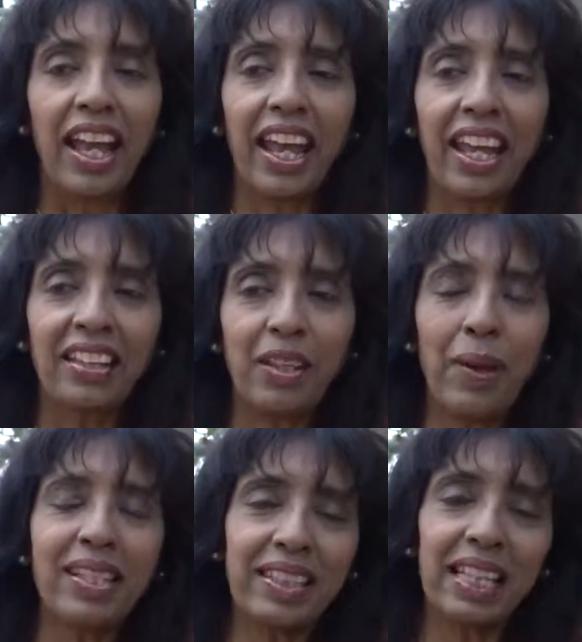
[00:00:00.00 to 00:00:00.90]
And the
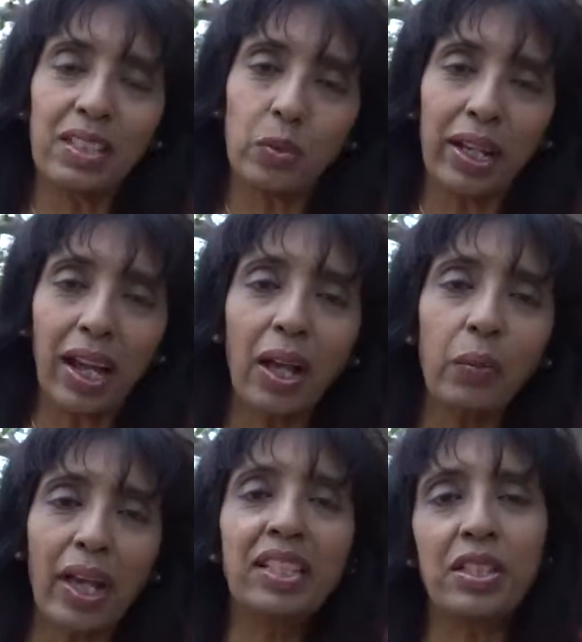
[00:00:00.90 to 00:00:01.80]
best thing is when I
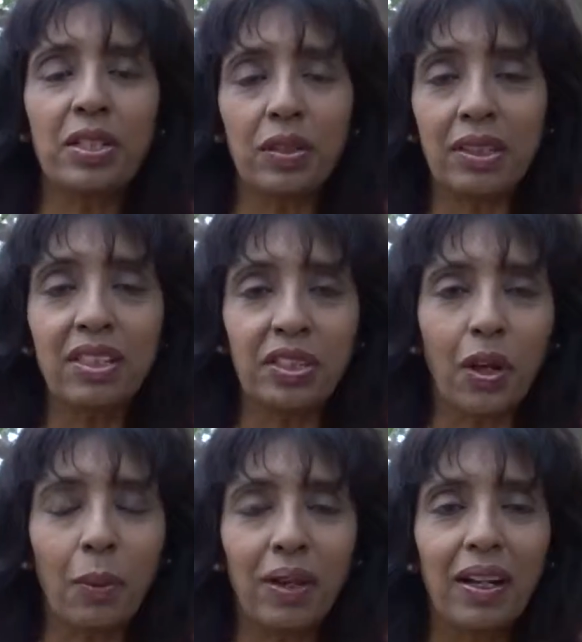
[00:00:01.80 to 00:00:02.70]
went into this
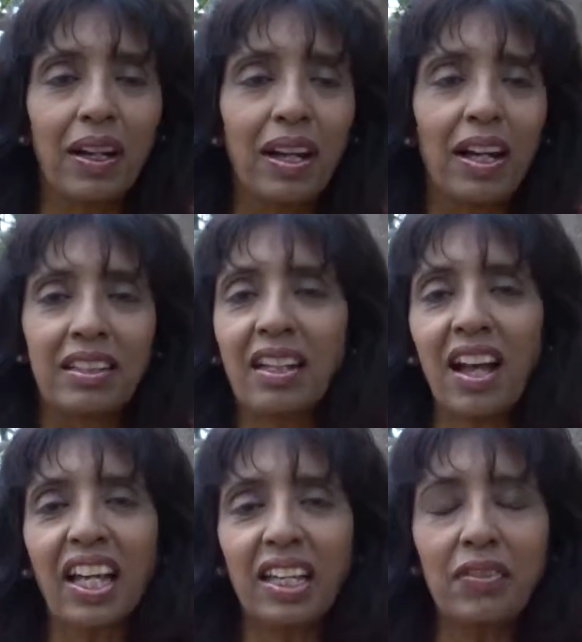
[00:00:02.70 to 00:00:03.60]
shop, the
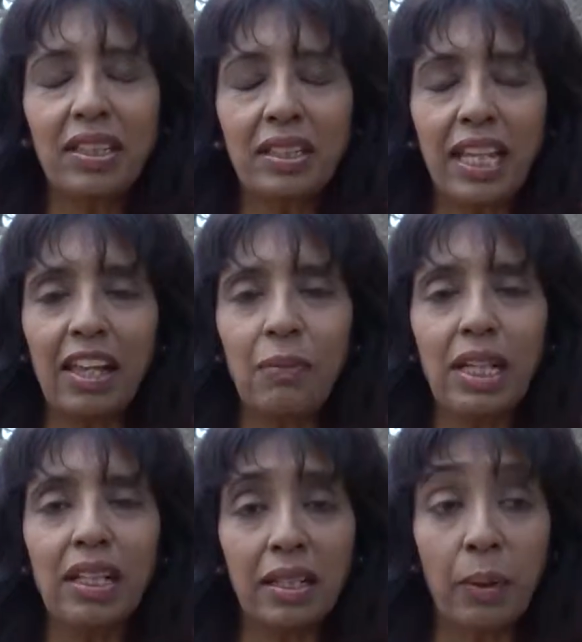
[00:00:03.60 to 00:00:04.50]
guy even gave
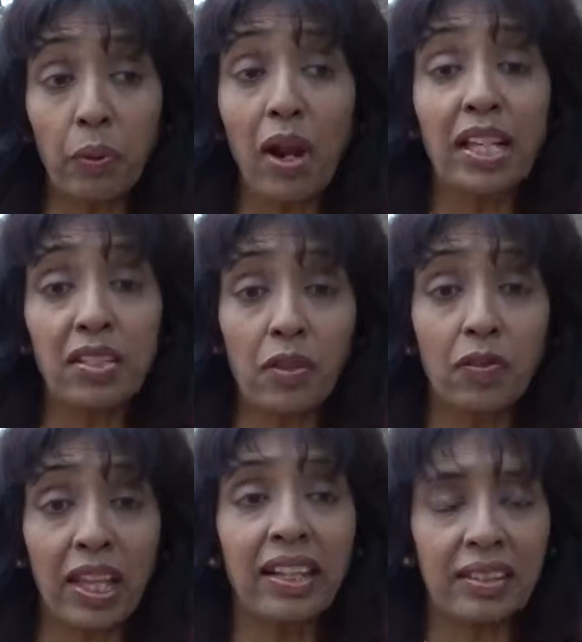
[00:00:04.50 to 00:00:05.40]
me the price
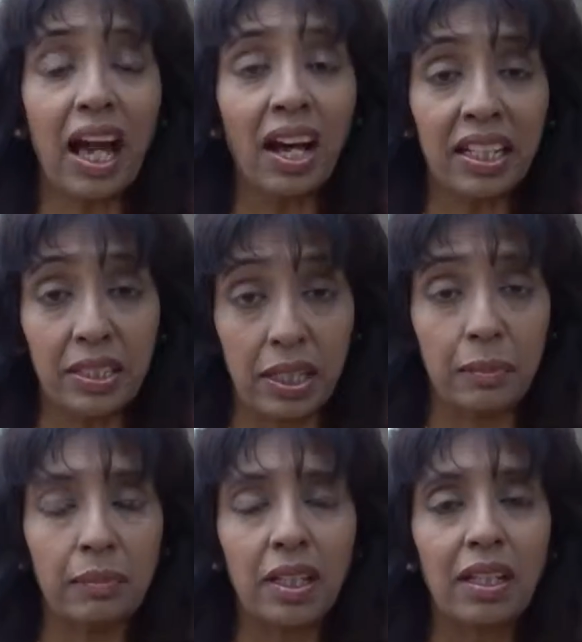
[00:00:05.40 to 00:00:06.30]
of that
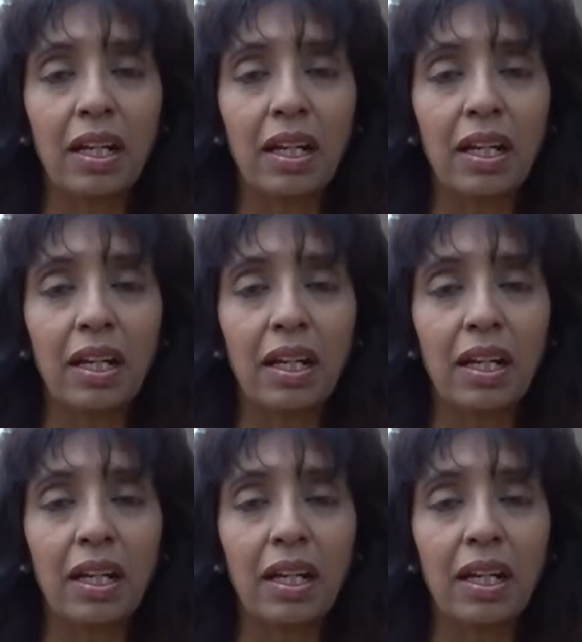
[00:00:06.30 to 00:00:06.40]
item,